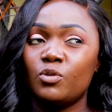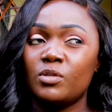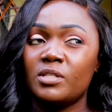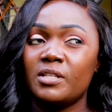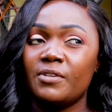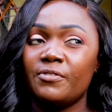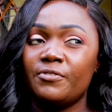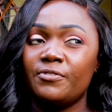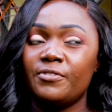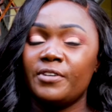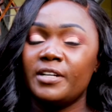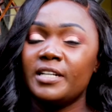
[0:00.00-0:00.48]
was
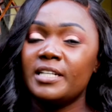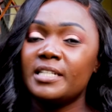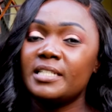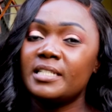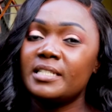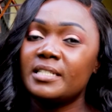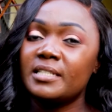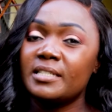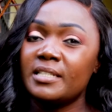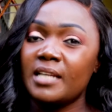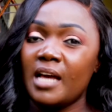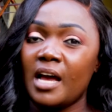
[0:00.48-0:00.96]
a very
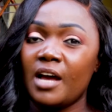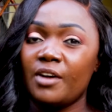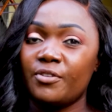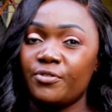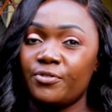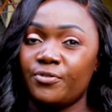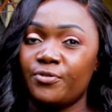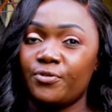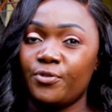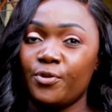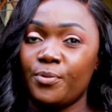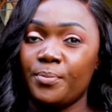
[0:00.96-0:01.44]
tough
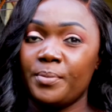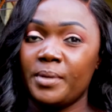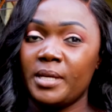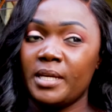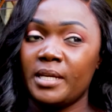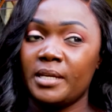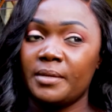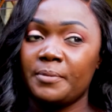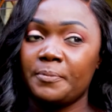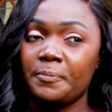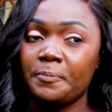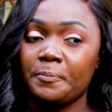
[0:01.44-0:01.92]
for
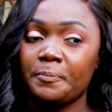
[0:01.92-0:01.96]
me.